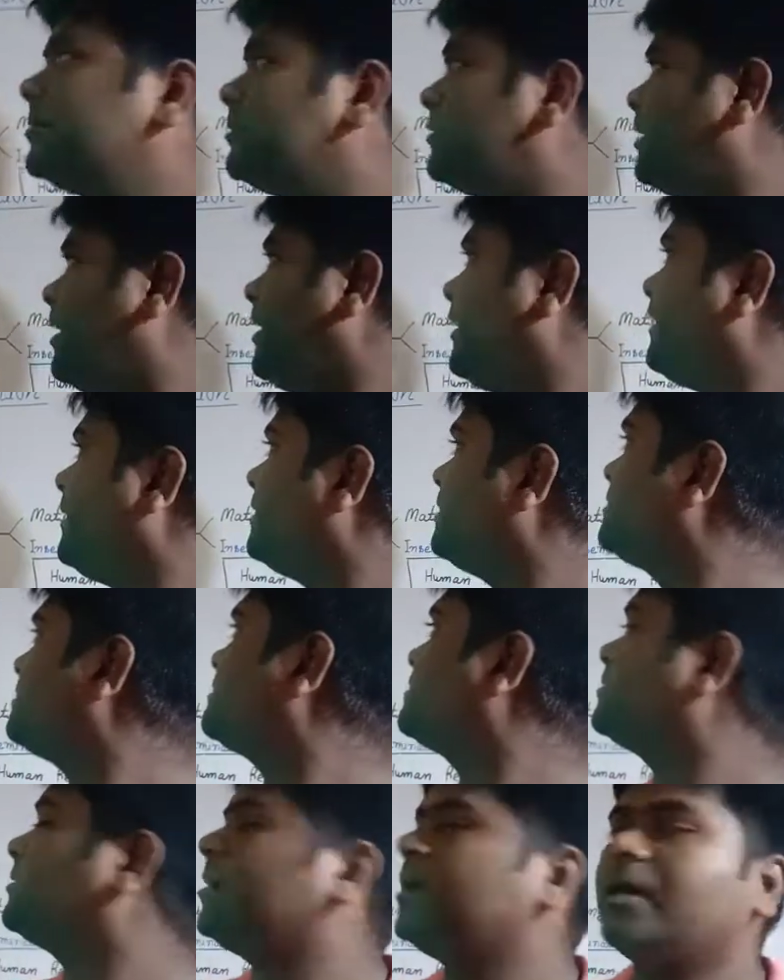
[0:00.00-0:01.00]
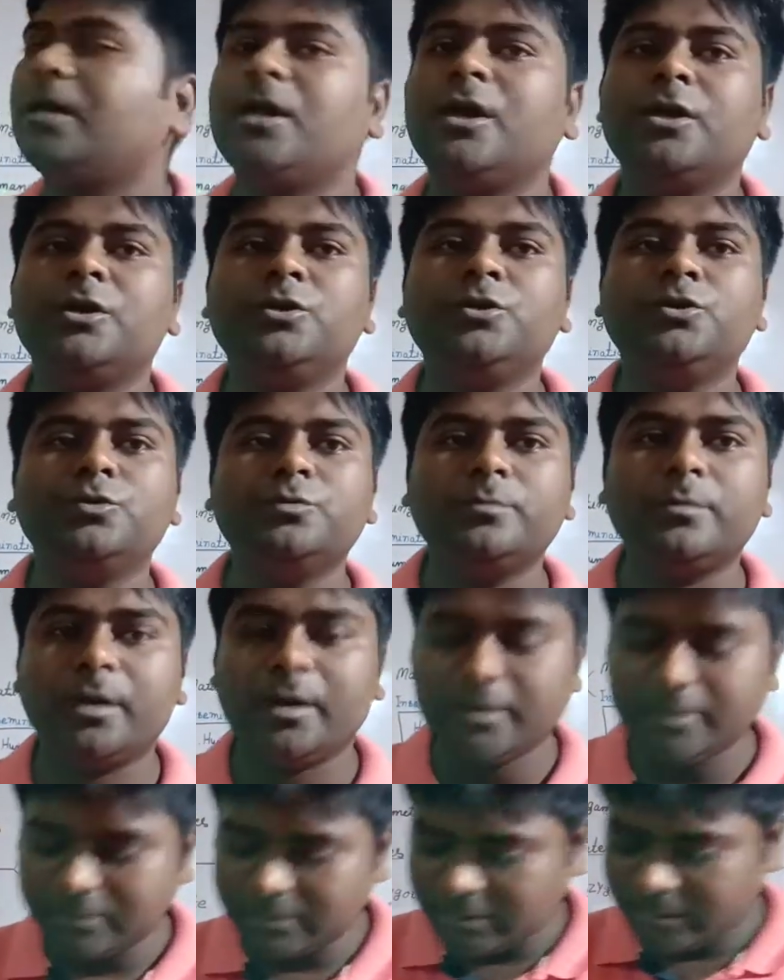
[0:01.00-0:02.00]
that is
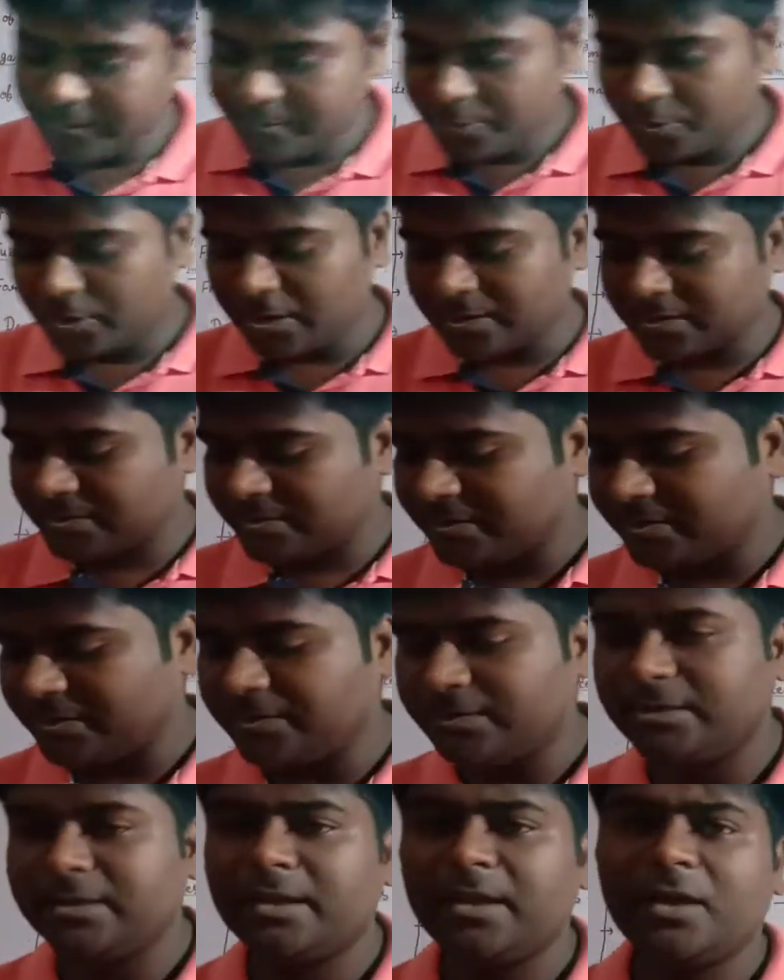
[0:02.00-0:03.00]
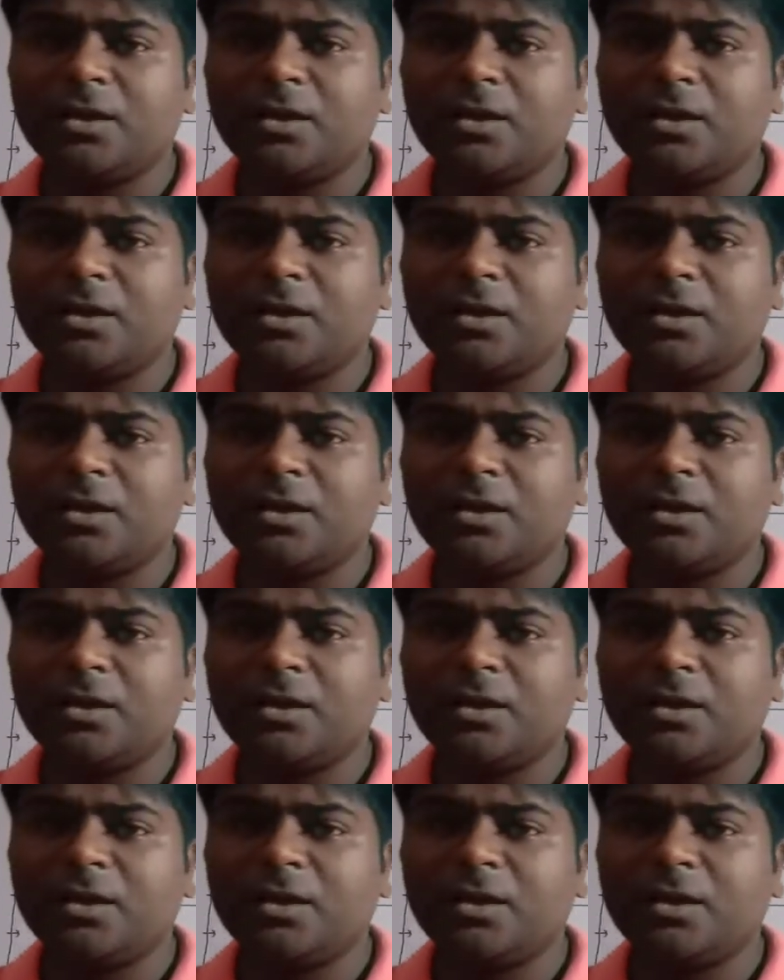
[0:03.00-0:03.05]
human reproduction.